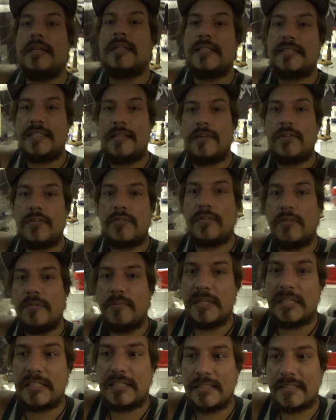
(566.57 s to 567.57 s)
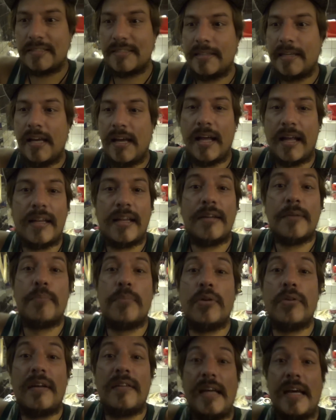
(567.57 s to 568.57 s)
See you soon, bitches. Let,
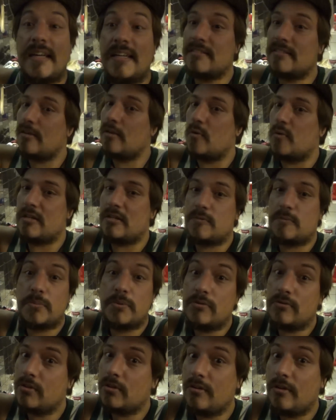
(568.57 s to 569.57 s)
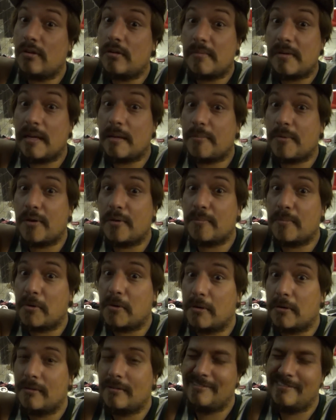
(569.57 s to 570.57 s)
put, as always, puss the kram bon
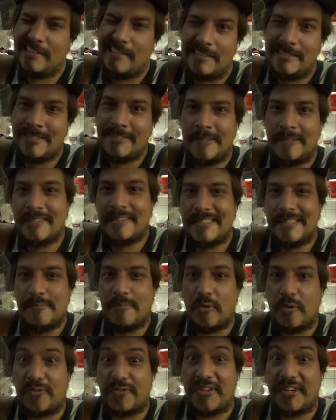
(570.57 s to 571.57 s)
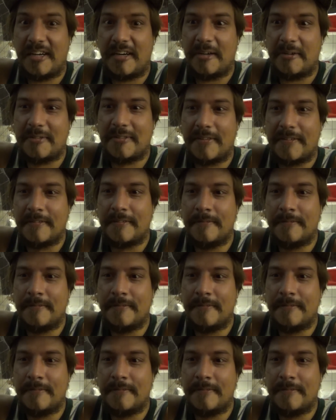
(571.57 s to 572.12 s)
bon, Och Farah.